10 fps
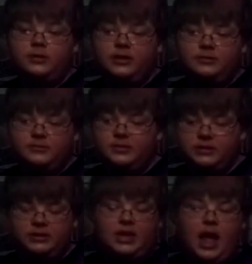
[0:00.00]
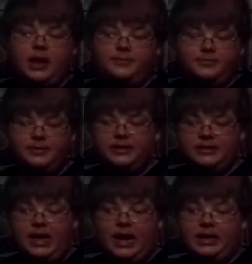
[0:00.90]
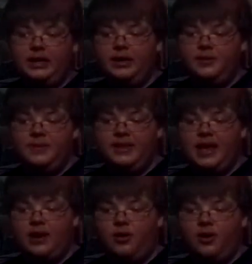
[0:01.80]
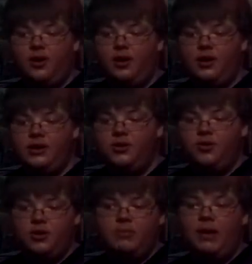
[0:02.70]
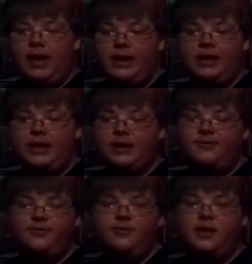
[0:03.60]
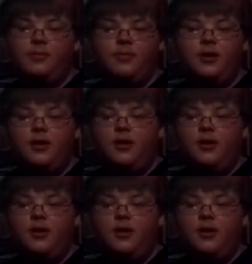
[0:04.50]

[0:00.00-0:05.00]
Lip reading: It's not exactly going to be that hard, and you can buy a kit for them.